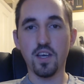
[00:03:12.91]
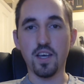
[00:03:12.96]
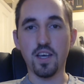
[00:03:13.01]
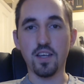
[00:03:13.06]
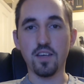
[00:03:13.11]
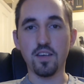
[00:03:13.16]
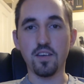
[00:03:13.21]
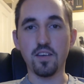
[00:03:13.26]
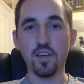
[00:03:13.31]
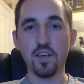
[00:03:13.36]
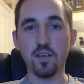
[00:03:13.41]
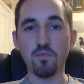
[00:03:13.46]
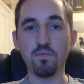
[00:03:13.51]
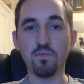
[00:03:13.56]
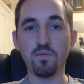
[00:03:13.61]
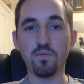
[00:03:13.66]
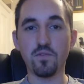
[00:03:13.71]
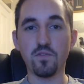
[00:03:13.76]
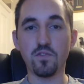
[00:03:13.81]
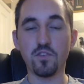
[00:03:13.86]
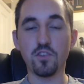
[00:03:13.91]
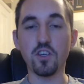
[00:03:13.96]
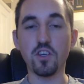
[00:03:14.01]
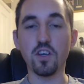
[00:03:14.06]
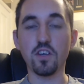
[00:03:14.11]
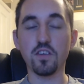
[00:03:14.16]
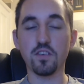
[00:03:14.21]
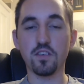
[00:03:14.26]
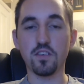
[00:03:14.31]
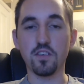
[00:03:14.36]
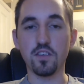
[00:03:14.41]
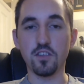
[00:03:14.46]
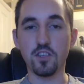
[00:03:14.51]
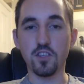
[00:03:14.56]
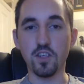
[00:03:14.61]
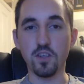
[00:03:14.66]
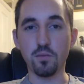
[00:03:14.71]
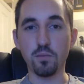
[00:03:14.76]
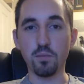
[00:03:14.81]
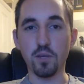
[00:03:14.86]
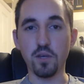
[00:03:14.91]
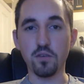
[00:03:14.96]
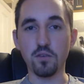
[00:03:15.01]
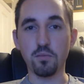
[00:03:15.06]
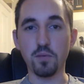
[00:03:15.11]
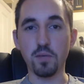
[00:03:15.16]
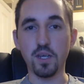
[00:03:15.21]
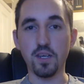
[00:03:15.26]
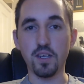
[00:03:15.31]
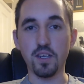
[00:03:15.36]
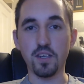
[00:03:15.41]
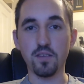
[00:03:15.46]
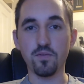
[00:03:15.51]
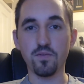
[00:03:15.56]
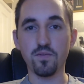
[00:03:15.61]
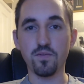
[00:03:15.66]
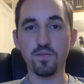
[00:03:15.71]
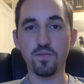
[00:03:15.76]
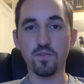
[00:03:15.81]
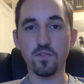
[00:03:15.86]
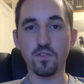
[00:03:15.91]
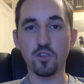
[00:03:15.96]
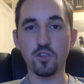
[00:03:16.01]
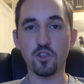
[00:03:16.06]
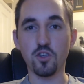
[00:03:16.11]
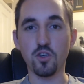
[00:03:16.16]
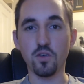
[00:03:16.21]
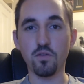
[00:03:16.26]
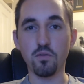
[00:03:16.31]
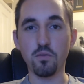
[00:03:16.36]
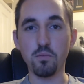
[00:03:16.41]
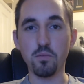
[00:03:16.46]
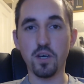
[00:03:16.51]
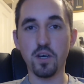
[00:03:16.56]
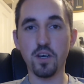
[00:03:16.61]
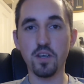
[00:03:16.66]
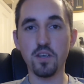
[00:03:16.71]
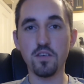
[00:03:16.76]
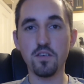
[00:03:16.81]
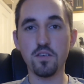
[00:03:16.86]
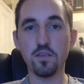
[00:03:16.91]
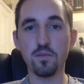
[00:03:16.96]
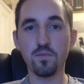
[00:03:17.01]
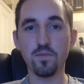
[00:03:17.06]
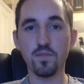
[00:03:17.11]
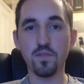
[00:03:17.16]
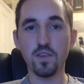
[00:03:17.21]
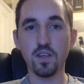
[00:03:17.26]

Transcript: And just as she's about to be shot from behind,